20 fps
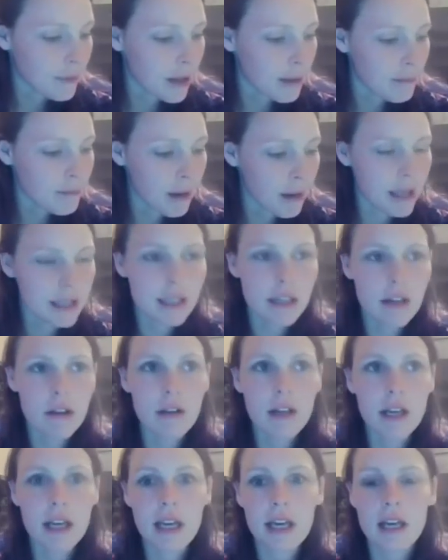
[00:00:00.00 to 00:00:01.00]

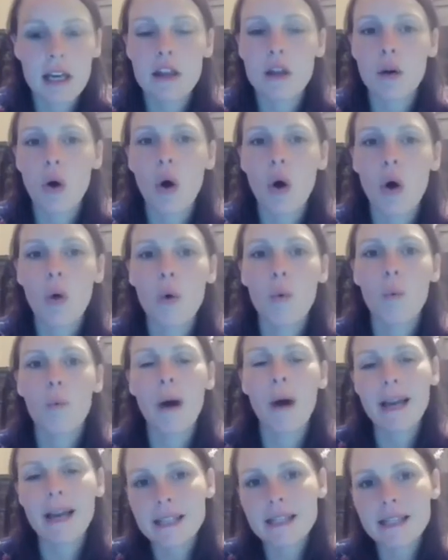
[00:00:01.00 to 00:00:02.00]
Basically, the whole
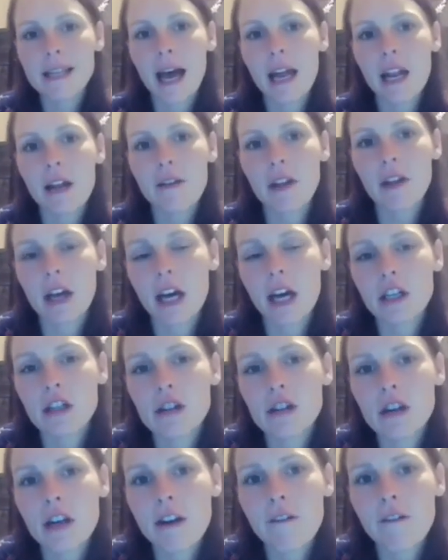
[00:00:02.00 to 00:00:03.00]
west side of the
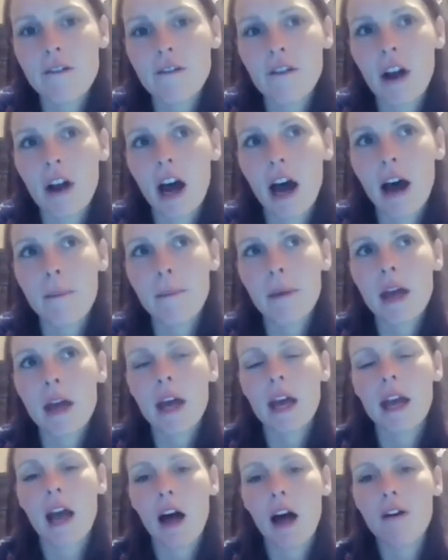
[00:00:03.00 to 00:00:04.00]
country, from
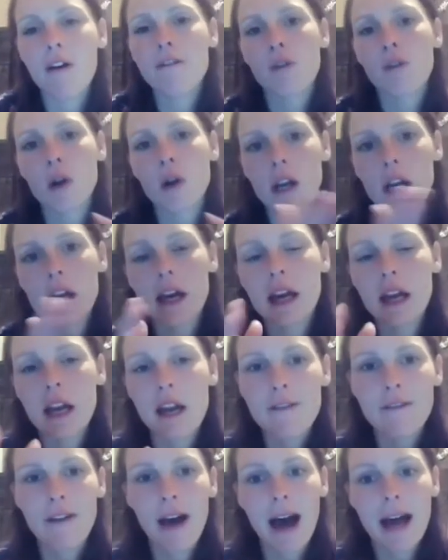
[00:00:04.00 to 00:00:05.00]
California,
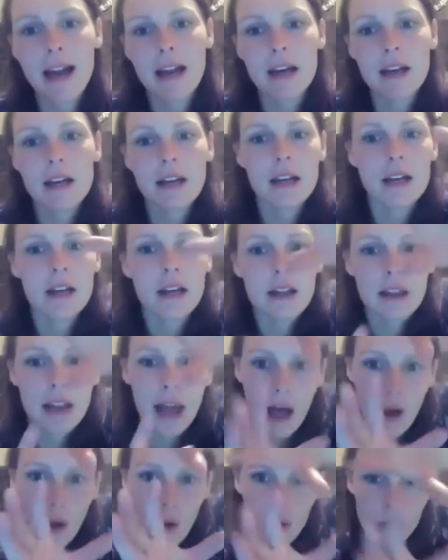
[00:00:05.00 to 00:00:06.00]
Nevada,
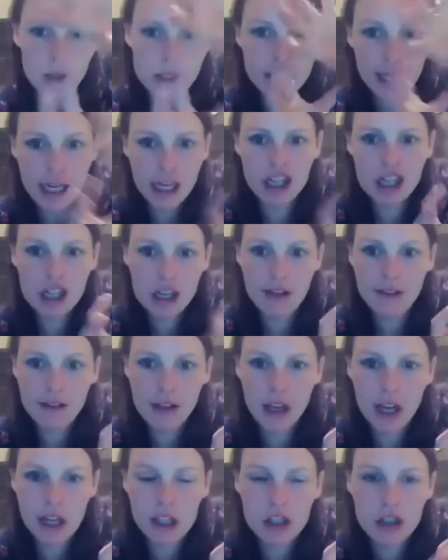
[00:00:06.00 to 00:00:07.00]
that whole section of the
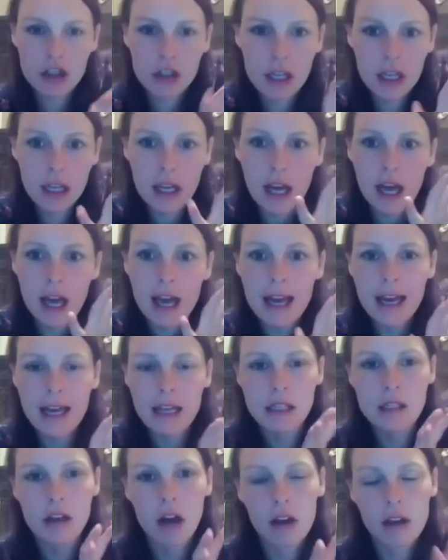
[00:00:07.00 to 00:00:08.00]
country
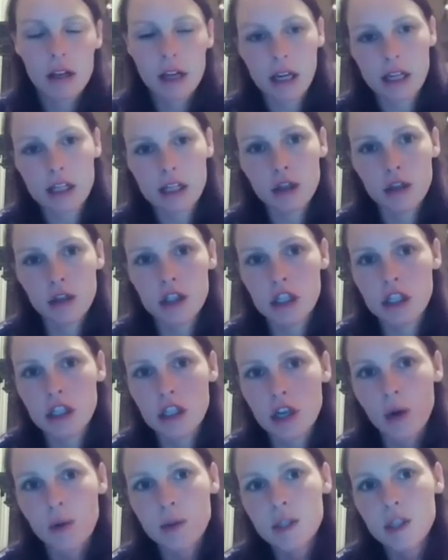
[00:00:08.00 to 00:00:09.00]
is called an exclusion
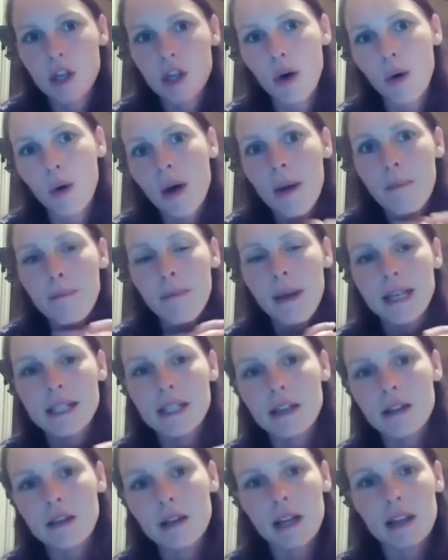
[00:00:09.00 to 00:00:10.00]
zone. So
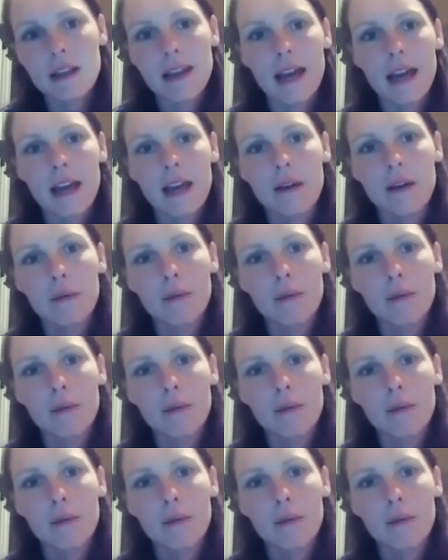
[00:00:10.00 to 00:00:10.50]
basically, the